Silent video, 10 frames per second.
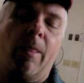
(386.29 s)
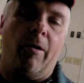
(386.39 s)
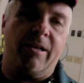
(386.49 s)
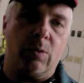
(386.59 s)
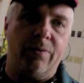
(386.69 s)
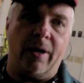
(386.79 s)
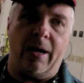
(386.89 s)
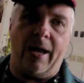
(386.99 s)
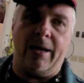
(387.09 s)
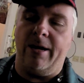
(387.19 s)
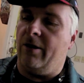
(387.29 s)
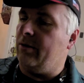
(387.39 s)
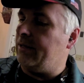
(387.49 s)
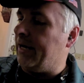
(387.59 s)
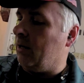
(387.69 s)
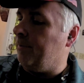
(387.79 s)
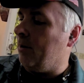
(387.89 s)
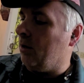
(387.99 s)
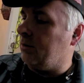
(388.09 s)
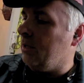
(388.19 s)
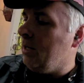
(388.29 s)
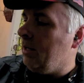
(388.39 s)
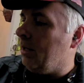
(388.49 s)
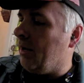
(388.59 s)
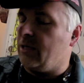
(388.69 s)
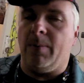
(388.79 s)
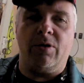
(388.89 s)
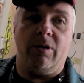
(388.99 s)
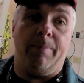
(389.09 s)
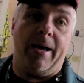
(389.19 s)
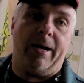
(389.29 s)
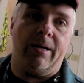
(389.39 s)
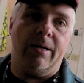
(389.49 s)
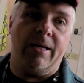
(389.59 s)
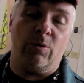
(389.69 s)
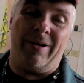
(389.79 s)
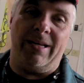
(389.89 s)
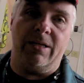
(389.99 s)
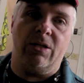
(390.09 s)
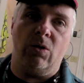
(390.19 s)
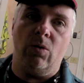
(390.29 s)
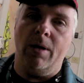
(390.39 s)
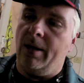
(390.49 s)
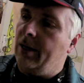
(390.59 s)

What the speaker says: All right, so we've gone ahead here and taken apart as much of the back as we need to.